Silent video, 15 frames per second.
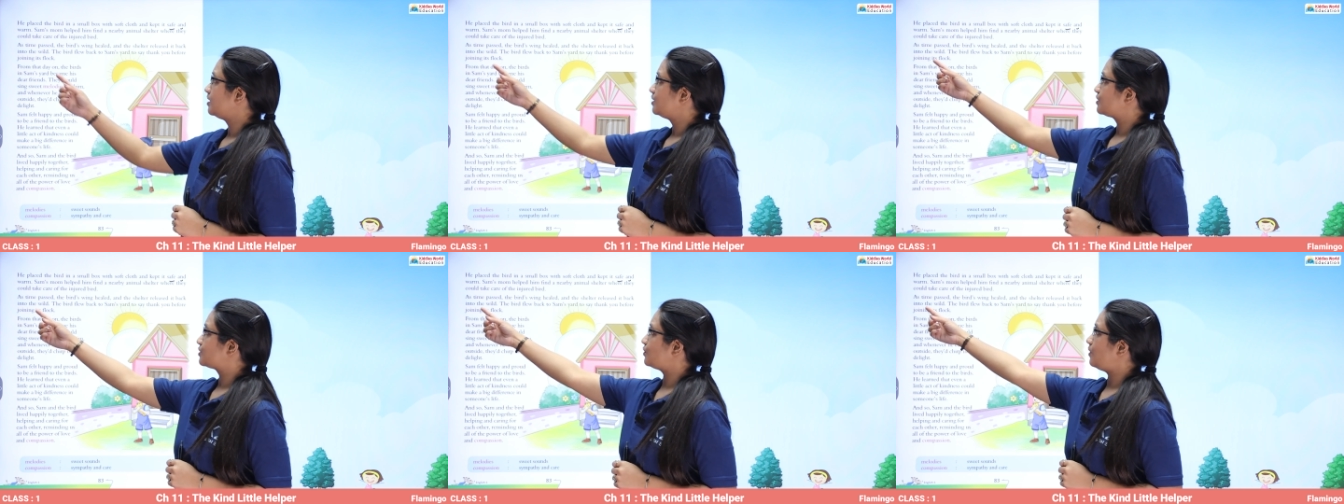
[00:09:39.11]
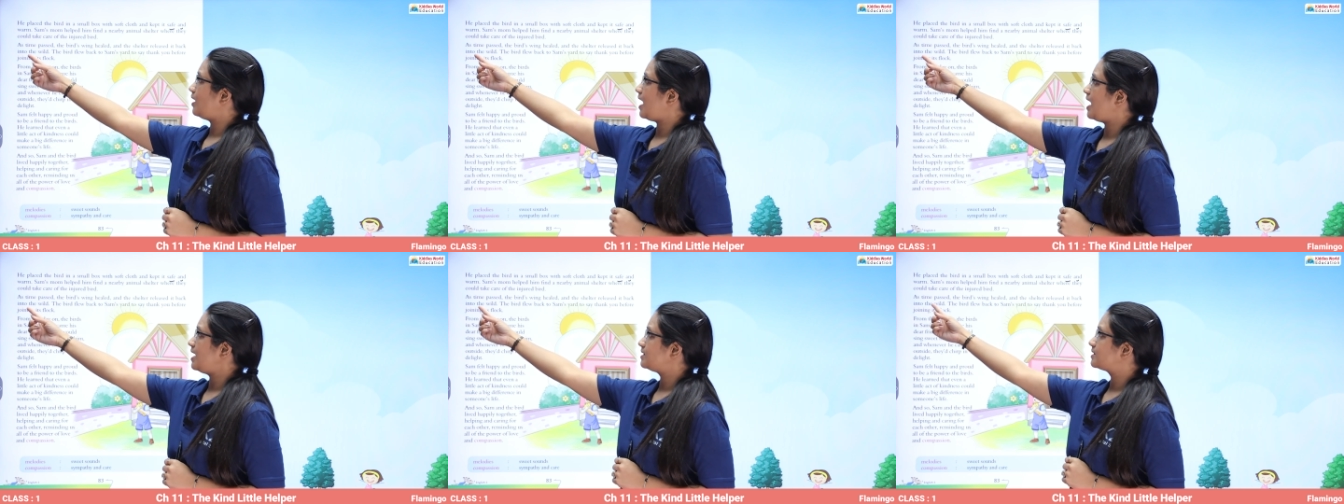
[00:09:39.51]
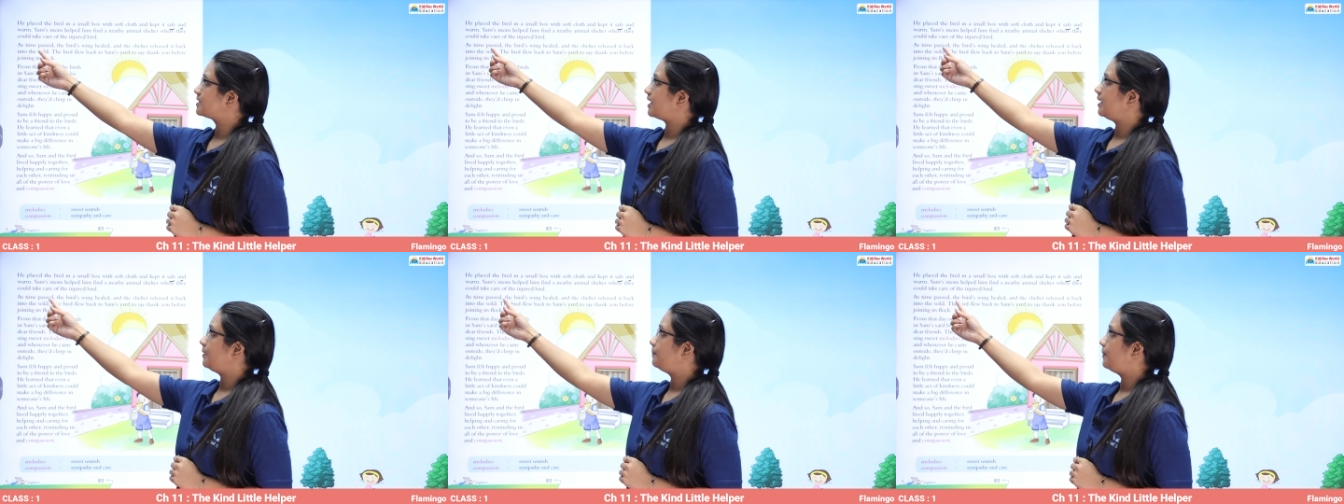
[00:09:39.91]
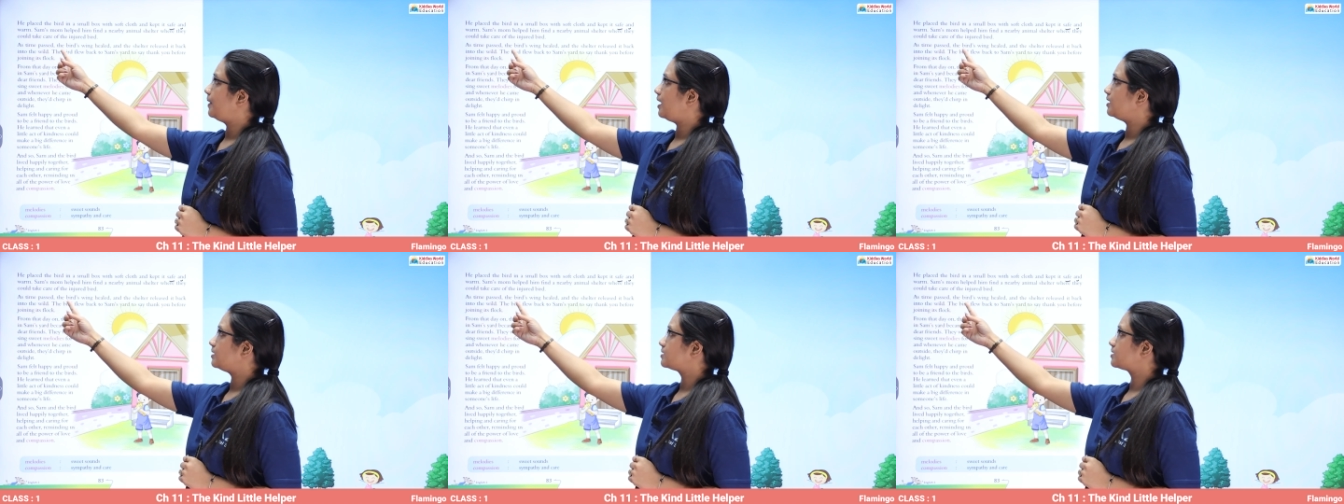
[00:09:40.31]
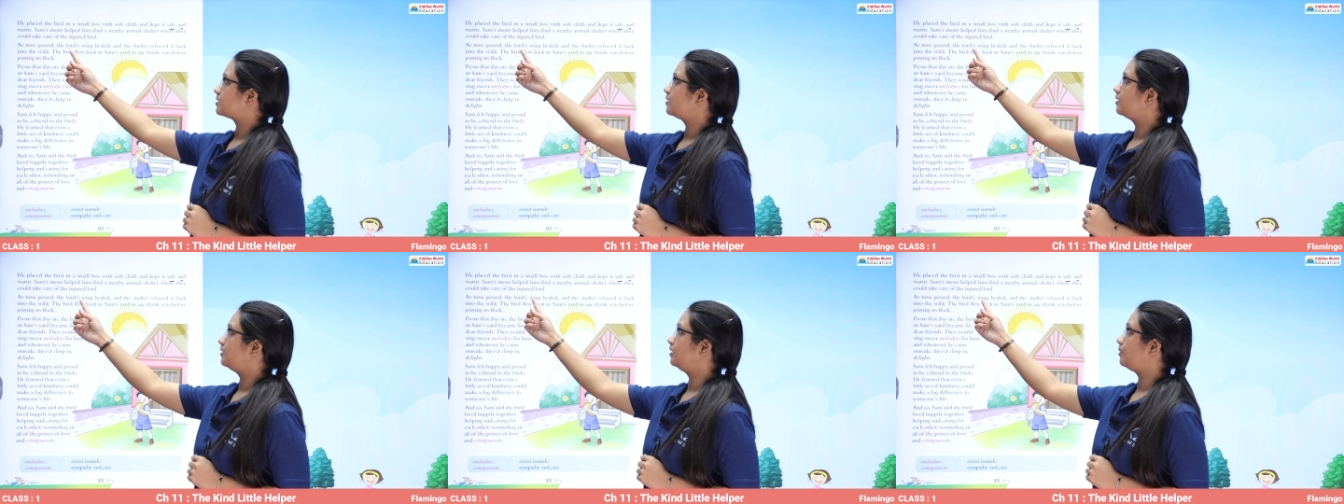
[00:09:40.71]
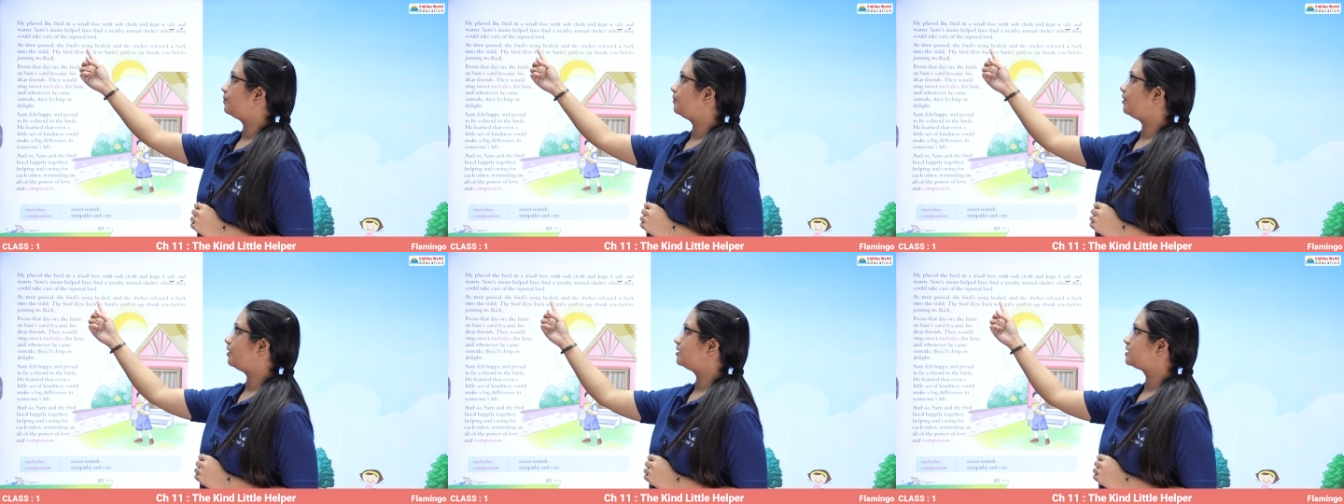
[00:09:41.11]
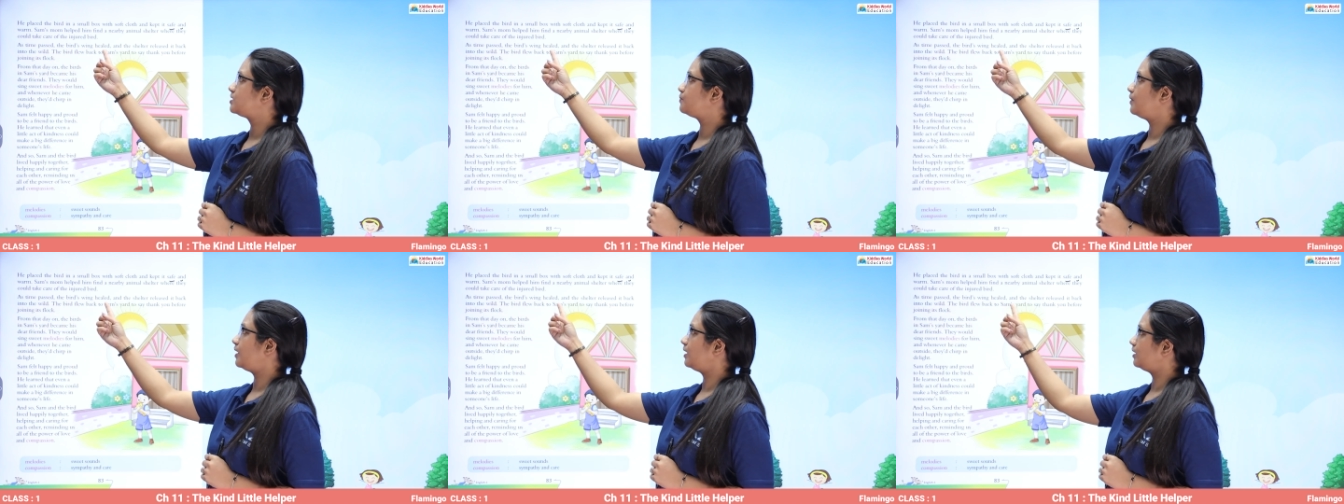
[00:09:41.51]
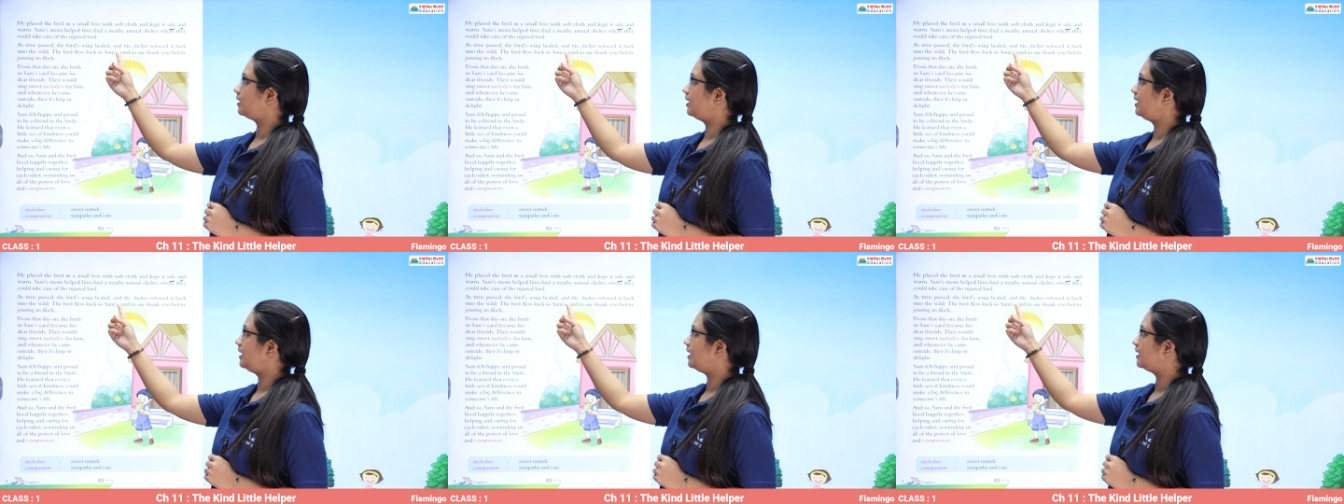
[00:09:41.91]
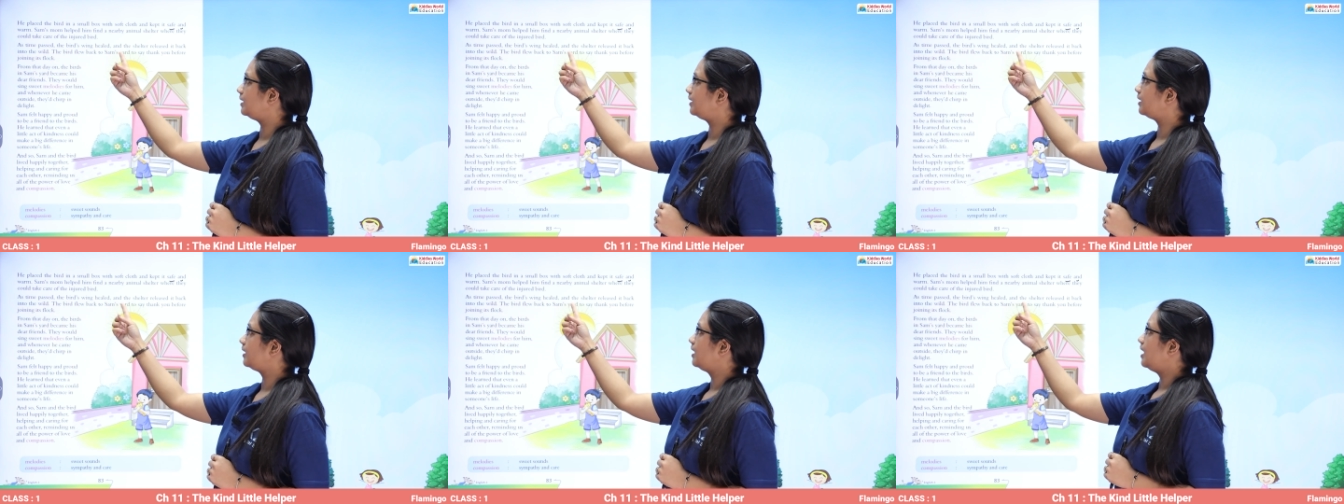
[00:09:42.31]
So as time passed, the bird's wing healed